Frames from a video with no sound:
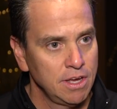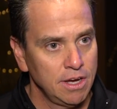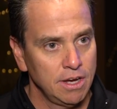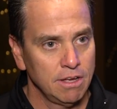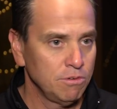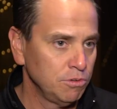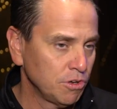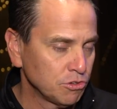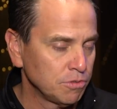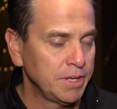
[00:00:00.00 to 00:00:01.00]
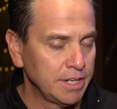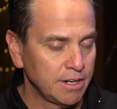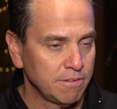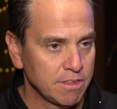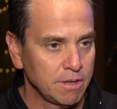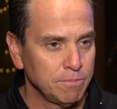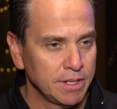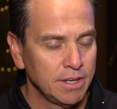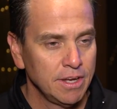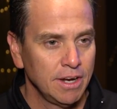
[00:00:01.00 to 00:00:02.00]
uh, through social media and everything,
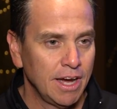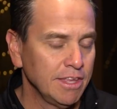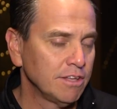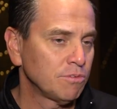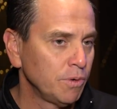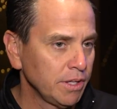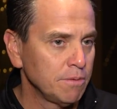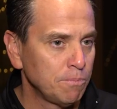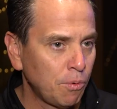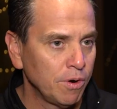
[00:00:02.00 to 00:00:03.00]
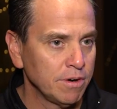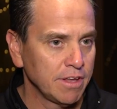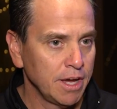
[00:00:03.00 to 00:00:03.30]
but I think it's really important